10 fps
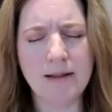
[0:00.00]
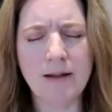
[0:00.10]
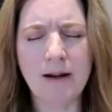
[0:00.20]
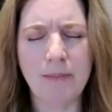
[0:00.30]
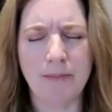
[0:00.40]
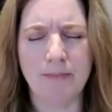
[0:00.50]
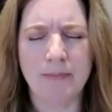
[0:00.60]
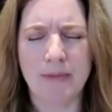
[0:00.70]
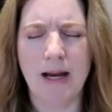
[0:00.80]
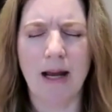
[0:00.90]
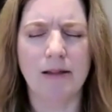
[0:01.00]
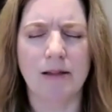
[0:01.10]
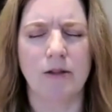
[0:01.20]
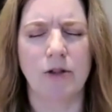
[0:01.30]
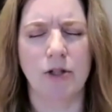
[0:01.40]
Sit up
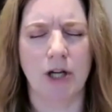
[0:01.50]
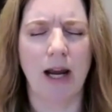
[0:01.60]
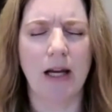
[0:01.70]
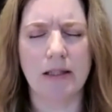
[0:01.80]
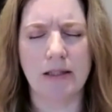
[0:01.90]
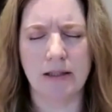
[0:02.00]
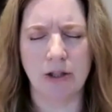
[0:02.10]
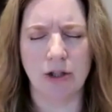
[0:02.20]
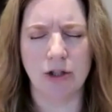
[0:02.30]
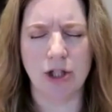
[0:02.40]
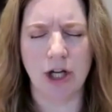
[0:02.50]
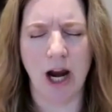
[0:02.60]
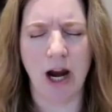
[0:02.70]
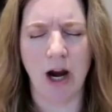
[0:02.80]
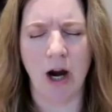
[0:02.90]
nice and straight in your
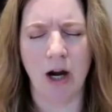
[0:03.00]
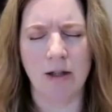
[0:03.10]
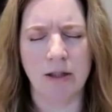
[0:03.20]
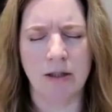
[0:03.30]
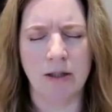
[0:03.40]
chair,